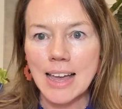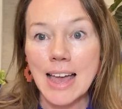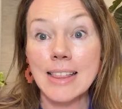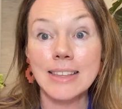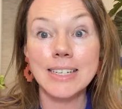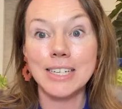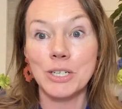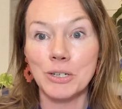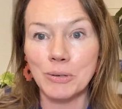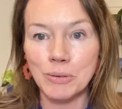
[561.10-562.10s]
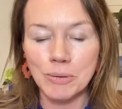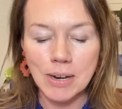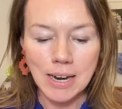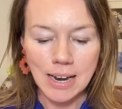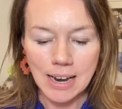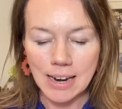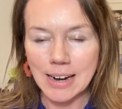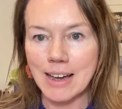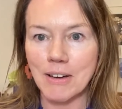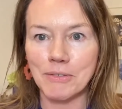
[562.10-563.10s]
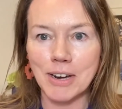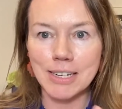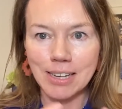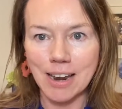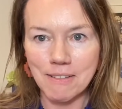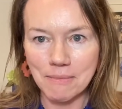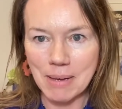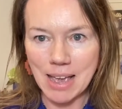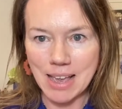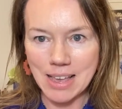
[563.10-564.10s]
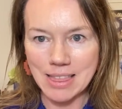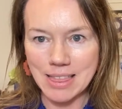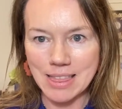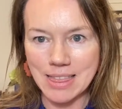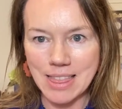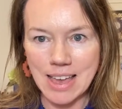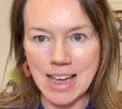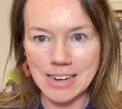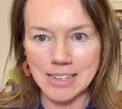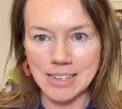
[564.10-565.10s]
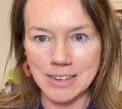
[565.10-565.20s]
and the digital, and how I've tried to kind of make that